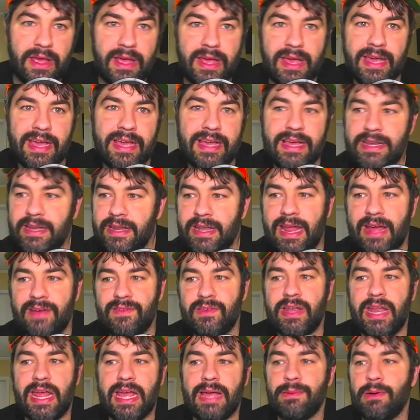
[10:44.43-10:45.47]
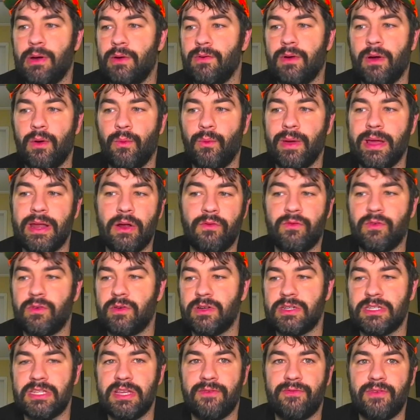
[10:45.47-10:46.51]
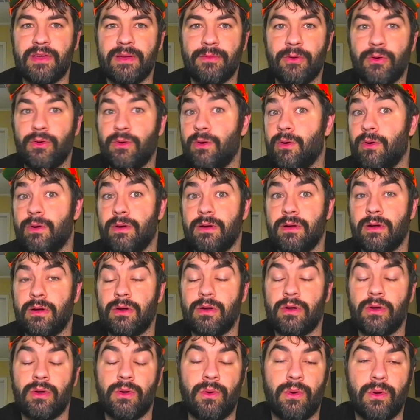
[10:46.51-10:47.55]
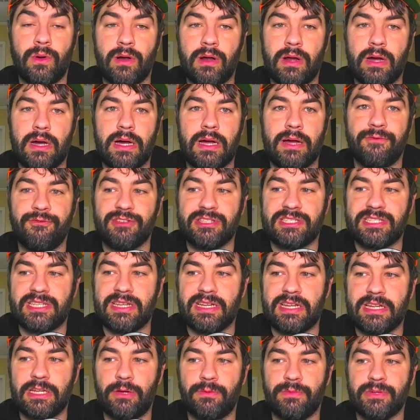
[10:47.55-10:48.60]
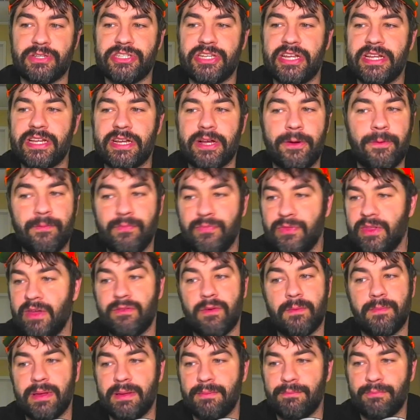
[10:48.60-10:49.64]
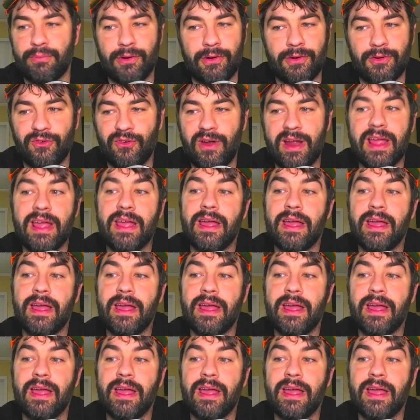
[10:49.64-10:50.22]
he doesn't have a win over Teofimo or Vasyl Lomachenko, never beat Prograis.